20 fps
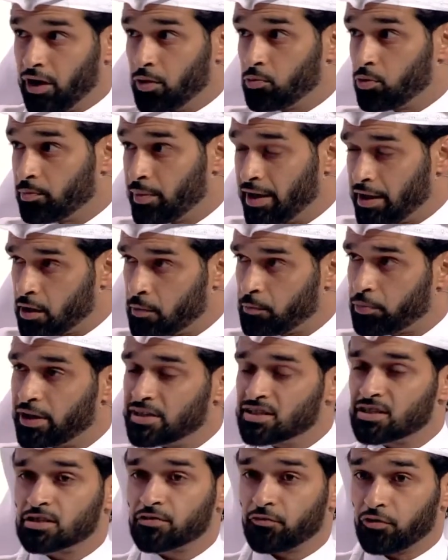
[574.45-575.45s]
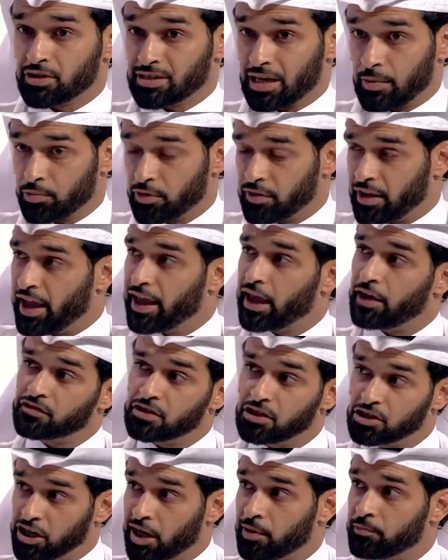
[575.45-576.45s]
And we're making presence, for example, in the
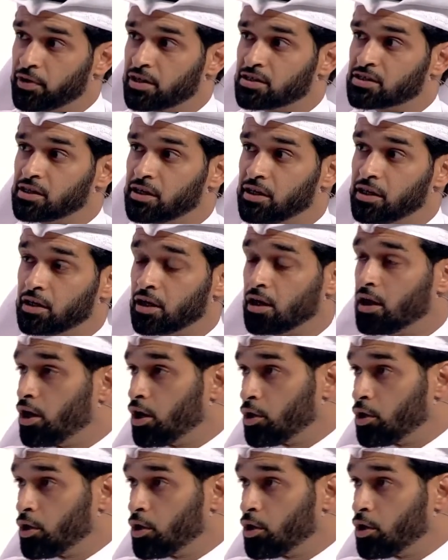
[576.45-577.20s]
AFC Champions League.